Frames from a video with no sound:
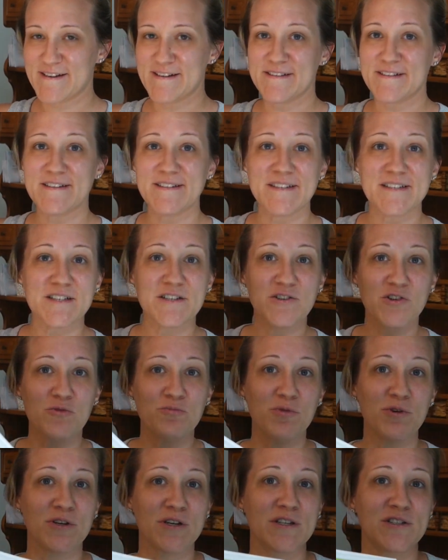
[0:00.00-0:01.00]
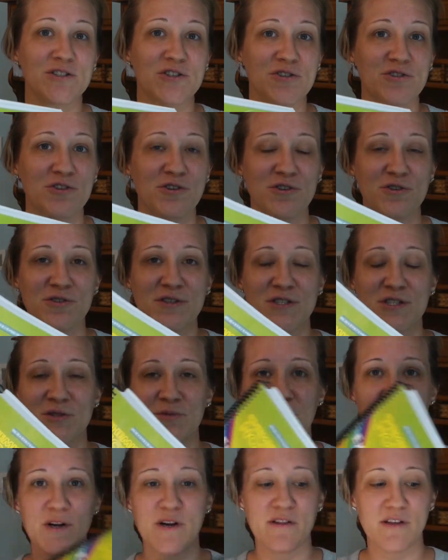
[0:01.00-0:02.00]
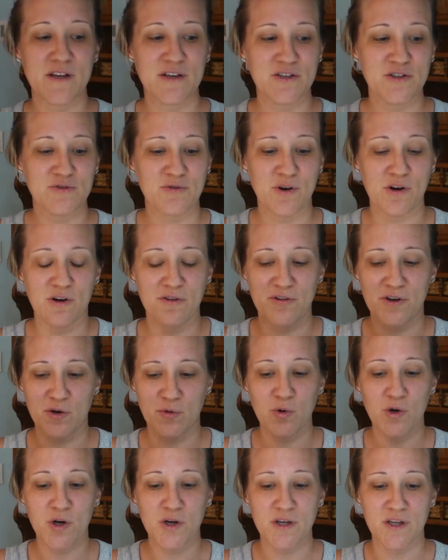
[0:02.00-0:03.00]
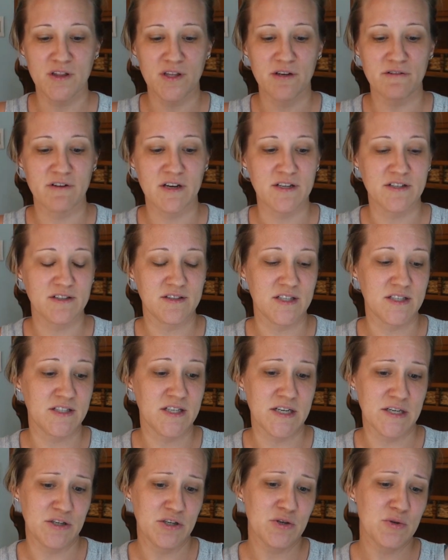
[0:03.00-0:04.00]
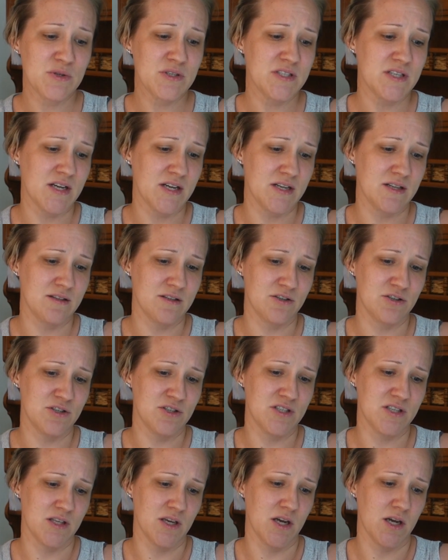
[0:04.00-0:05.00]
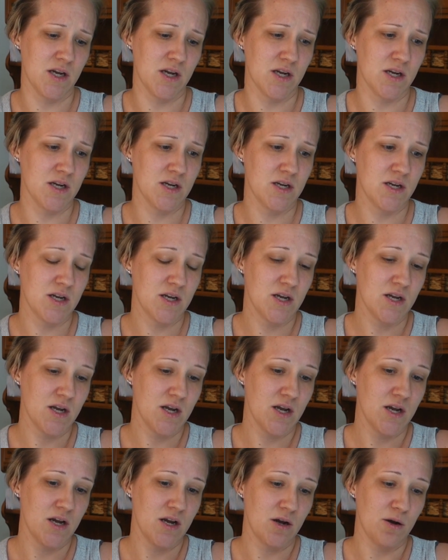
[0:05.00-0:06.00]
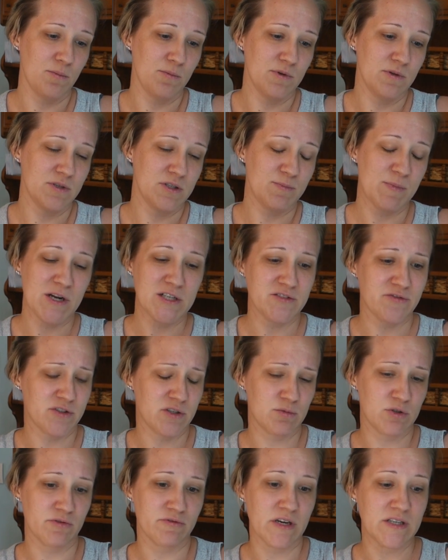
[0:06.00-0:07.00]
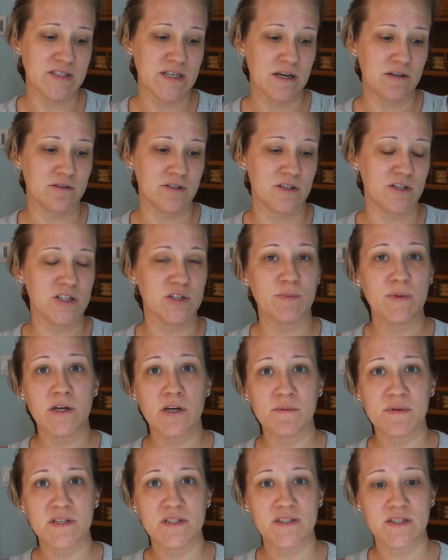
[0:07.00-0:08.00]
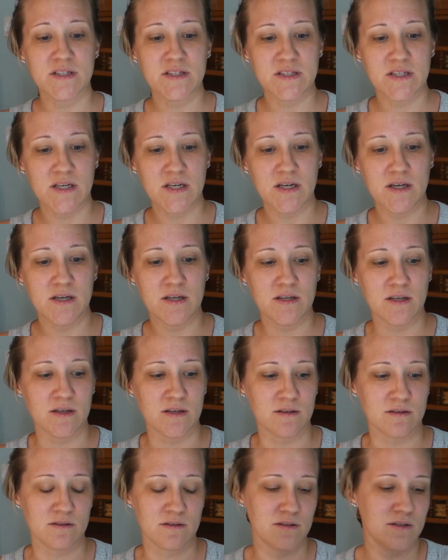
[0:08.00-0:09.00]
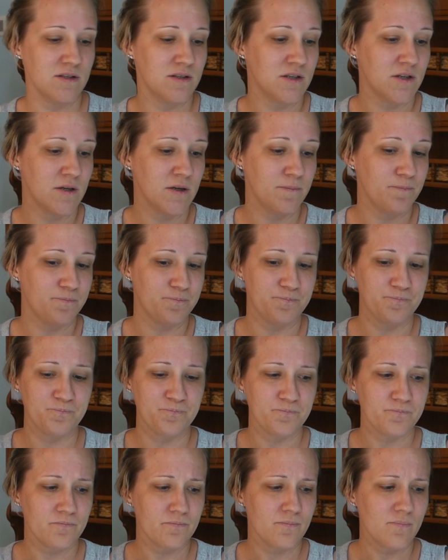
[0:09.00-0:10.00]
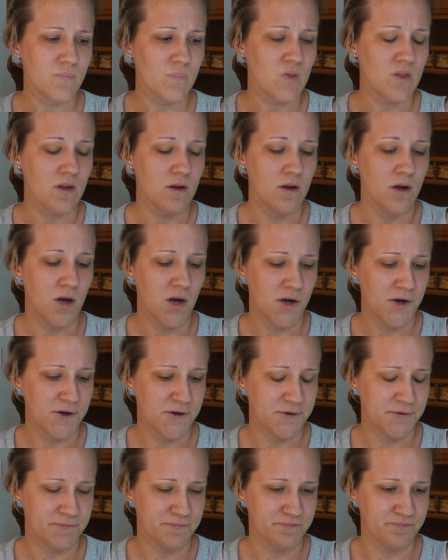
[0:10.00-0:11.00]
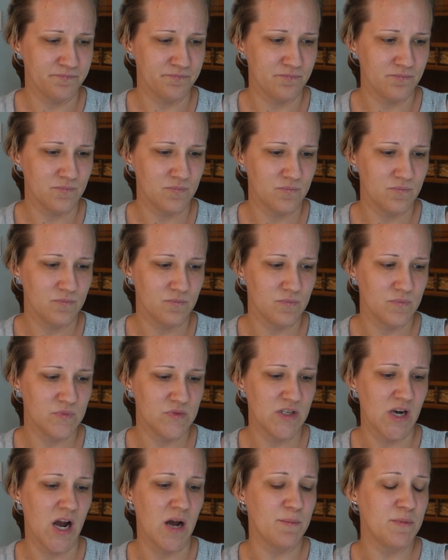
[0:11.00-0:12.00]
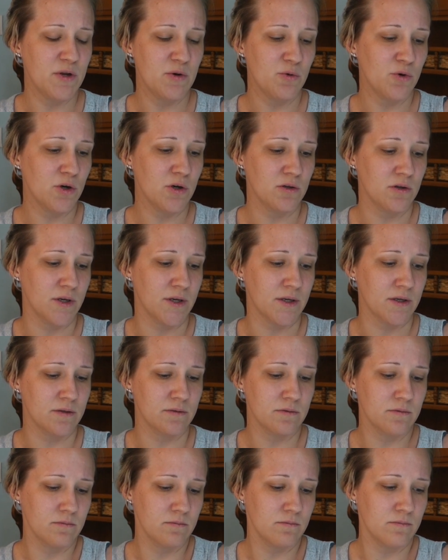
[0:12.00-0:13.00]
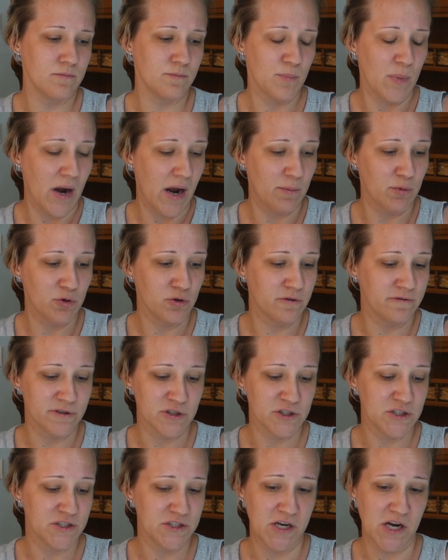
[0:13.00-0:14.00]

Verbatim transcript: This is a notebooking journal, and this is where they do all their work, and they write, they take notes, and there's like spots for them to write down their experiments they did, and copy work, like Bible verse